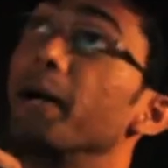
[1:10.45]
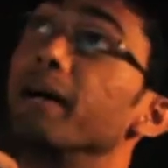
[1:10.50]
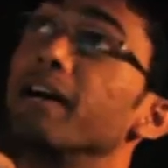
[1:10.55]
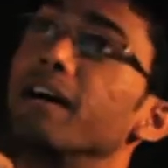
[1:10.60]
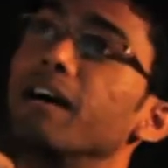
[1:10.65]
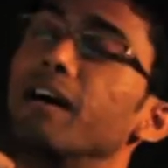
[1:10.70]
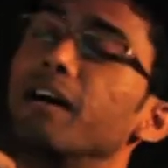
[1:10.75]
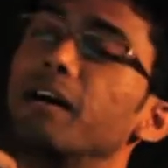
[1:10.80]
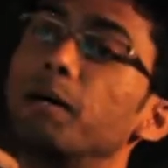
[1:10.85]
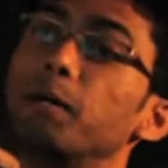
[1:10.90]

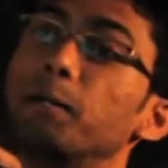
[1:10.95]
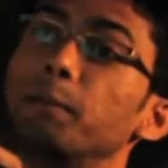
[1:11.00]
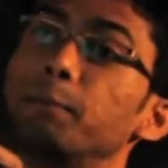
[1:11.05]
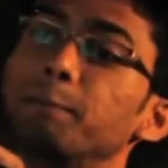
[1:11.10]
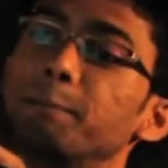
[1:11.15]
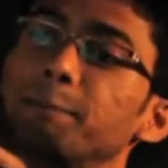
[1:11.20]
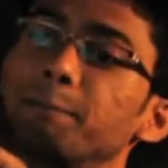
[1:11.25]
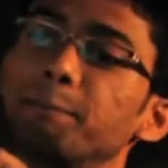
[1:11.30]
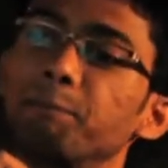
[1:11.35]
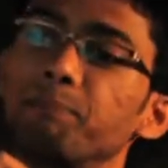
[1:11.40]
Now,
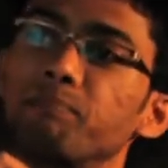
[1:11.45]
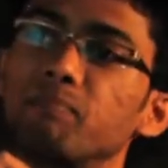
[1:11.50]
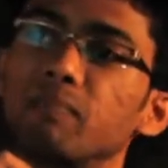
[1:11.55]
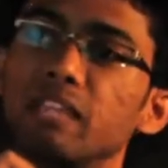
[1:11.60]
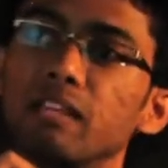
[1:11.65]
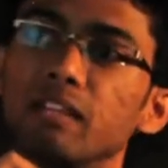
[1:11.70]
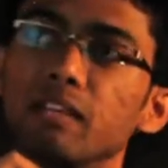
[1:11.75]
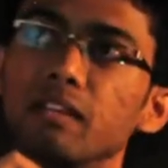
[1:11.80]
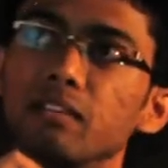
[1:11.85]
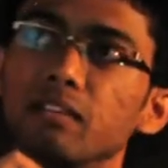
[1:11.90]

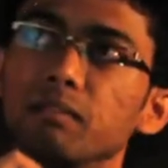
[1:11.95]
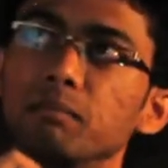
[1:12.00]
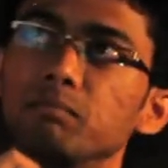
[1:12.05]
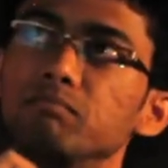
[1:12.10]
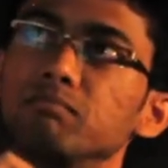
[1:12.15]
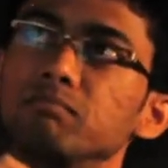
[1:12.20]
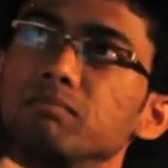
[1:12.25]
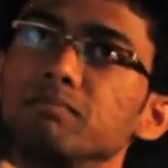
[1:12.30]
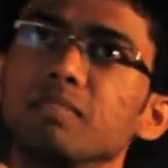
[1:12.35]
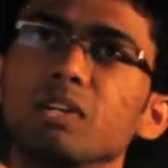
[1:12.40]

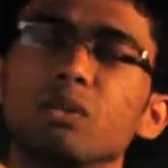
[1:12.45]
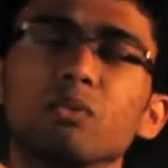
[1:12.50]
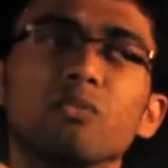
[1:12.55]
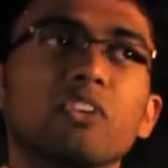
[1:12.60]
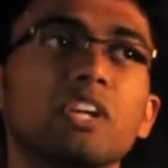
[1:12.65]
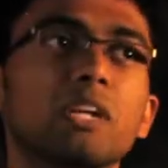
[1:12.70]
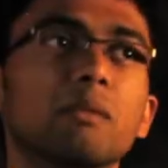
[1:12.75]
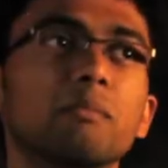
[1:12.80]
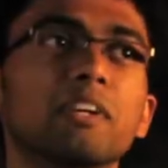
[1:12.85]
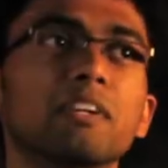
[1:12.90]
where
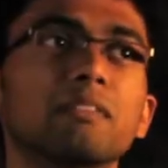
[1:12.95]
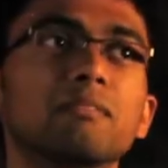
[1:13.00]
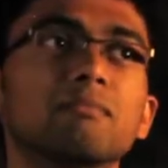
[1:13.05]
am I?